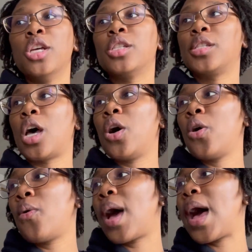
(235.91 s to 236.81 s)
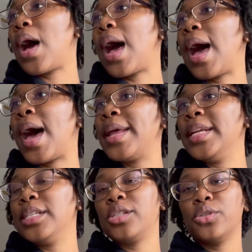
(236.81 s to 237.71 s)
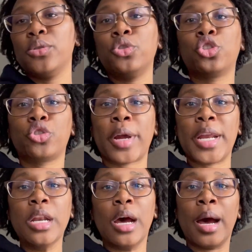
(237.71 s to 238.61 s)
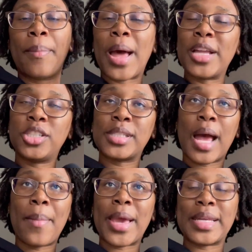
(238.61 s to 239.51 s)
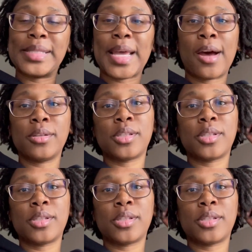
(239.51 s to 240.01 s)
So I need to straighten up. I just got back in town